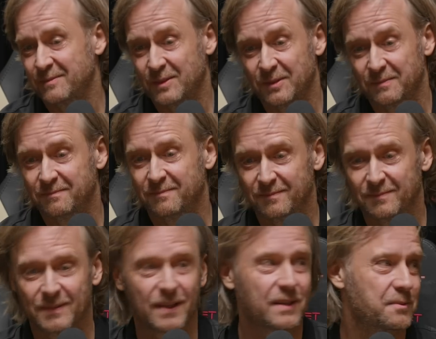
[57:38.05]
So
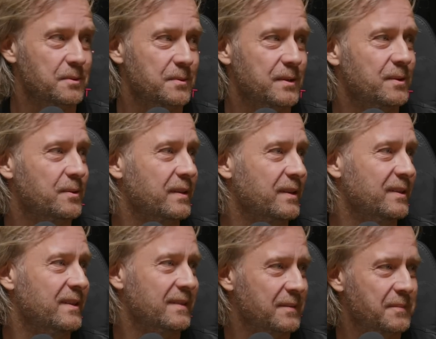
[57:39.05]
that's what we're doing here.